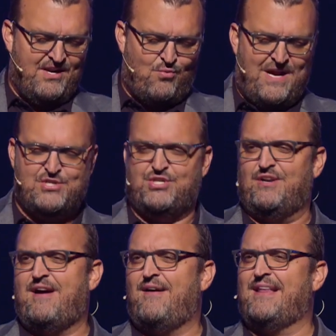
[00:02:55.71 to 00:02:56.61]
question. You
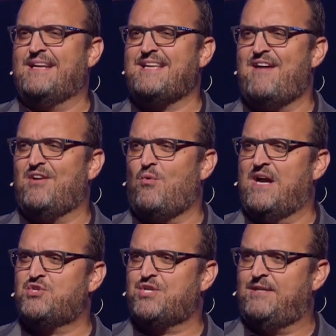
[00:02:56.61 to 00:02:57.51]
know how I like to have a
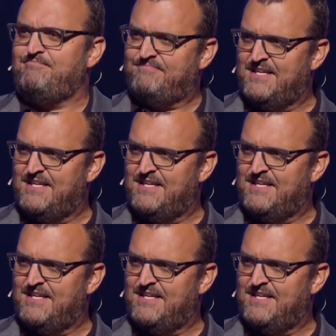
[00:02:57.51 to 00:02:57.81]
question?